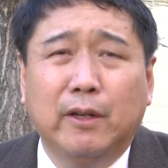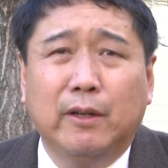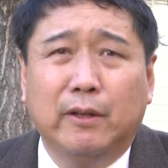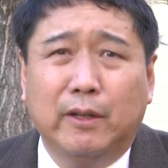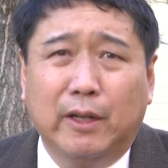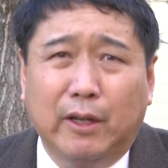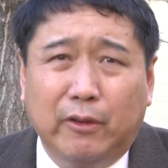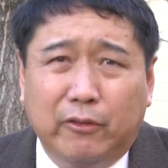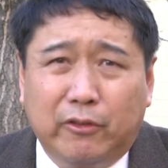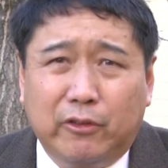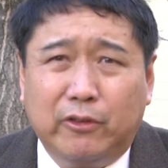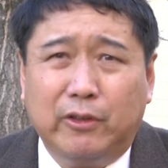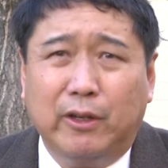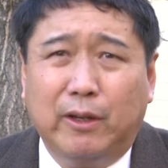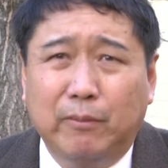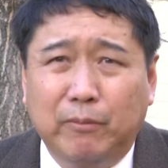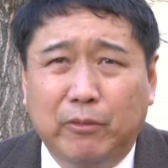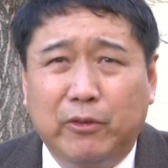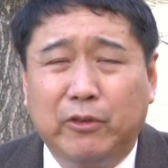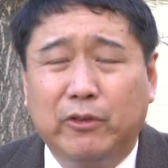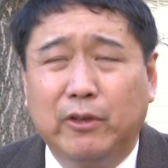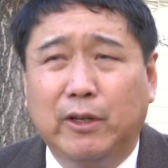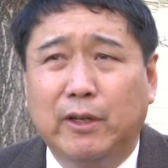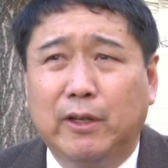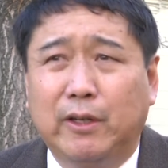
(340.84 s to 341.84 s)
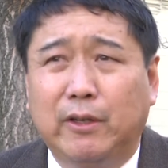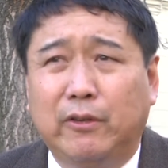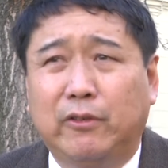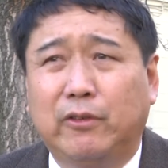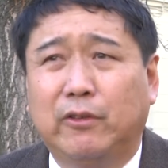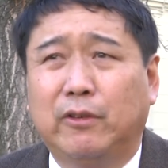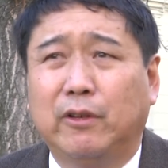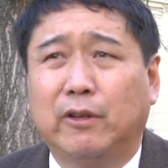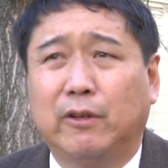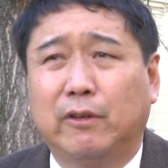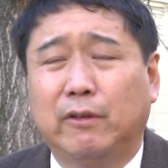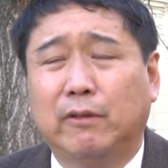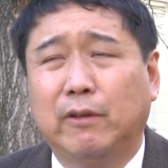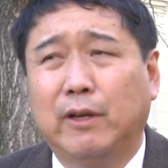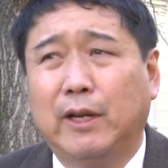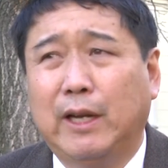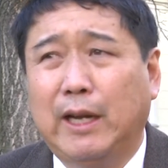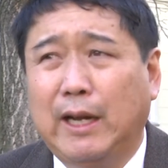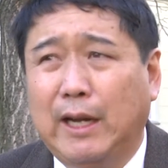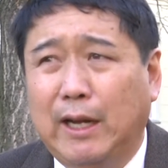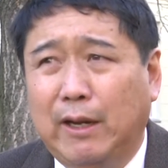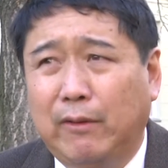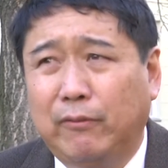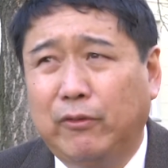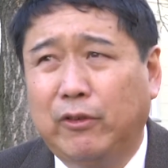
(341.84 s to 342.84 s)
Now, some studies, though,
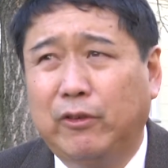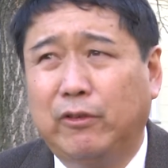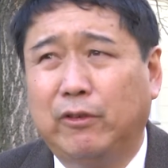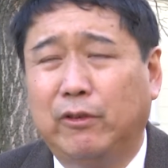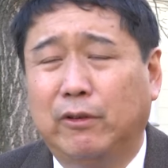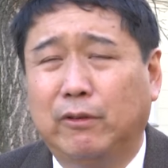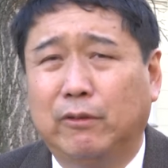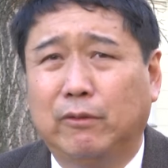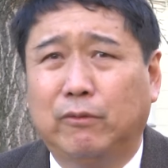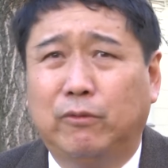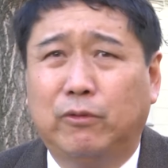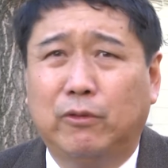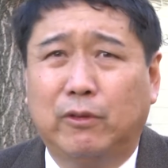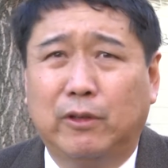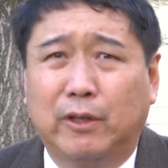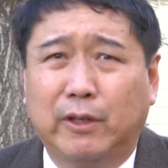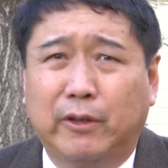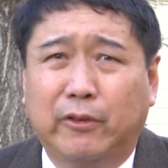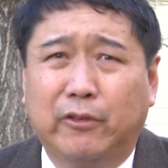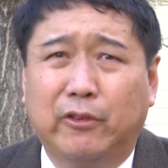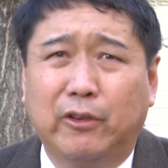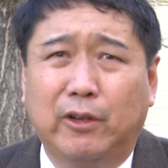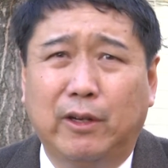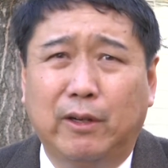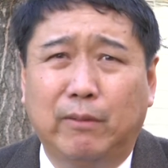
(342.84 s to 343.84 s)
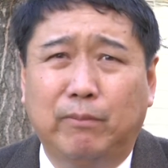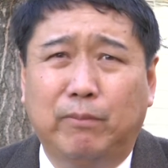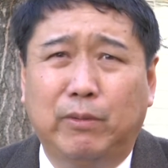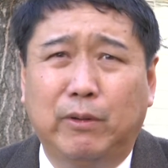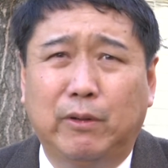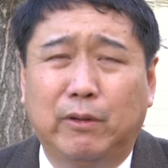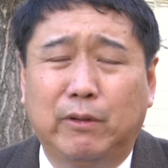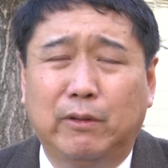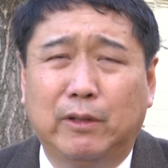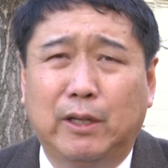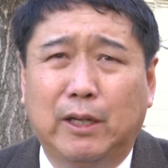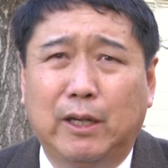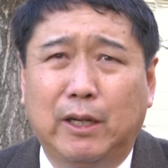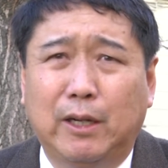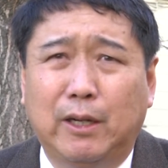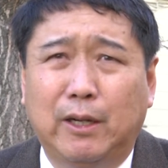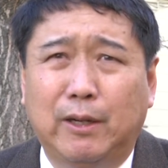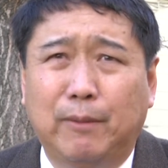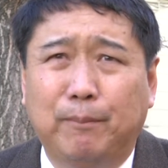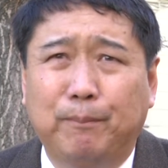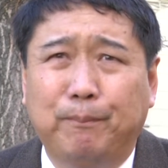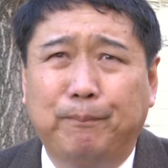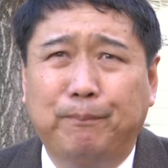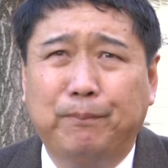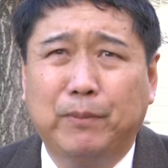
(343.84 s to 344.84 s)
have shown, for example,
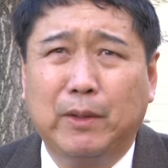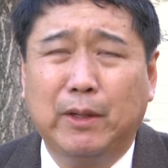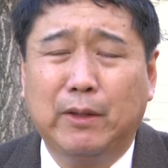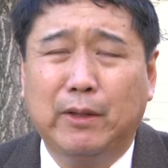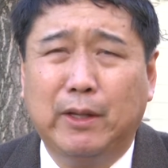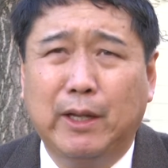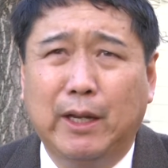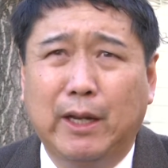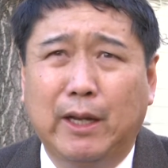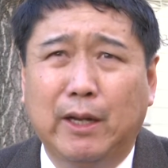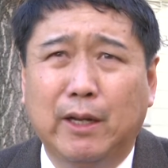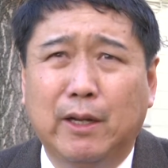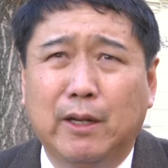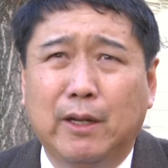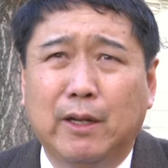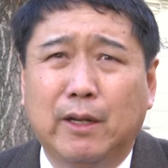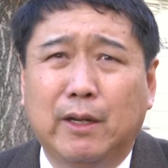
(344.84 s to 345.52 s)
that